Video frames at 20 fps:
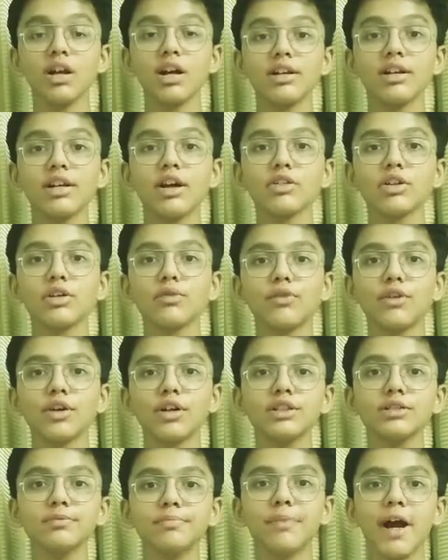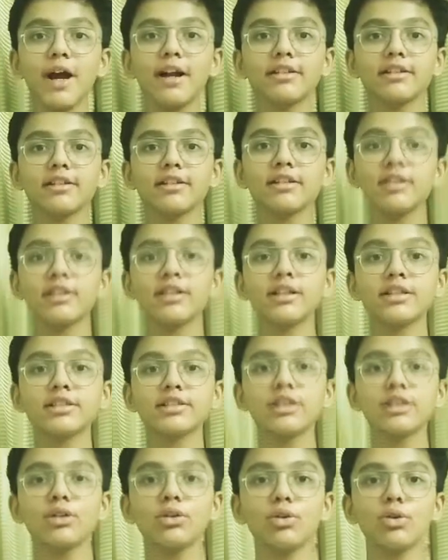Now the first pattern is
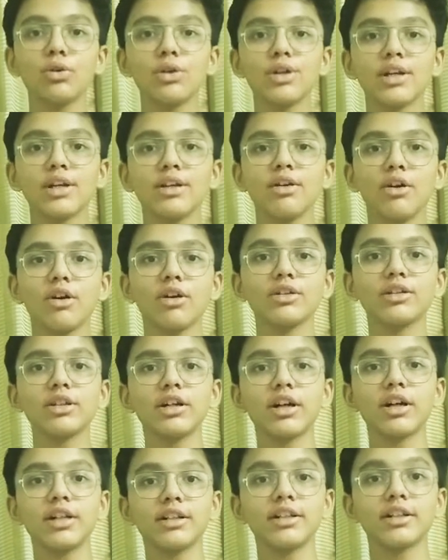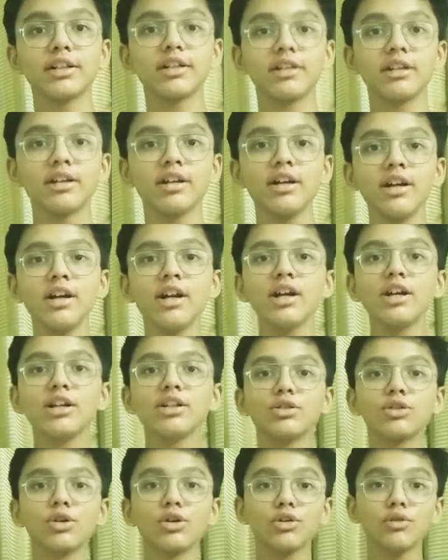the Orion or the hunter.
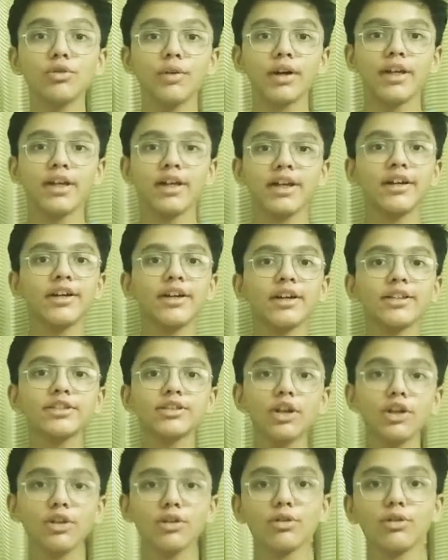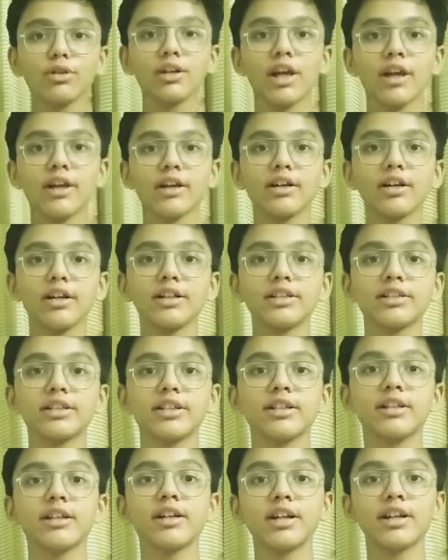Don't worry, it does not look like a
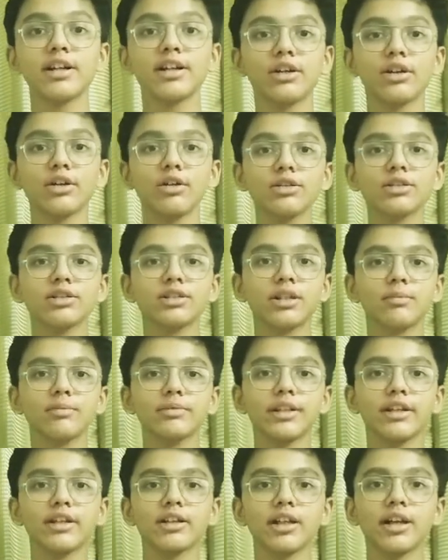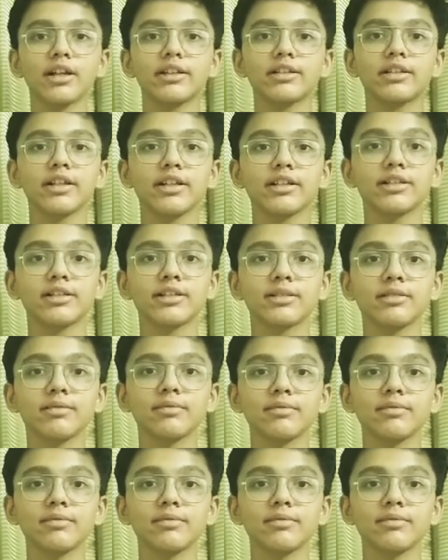hunter. It looks something like this.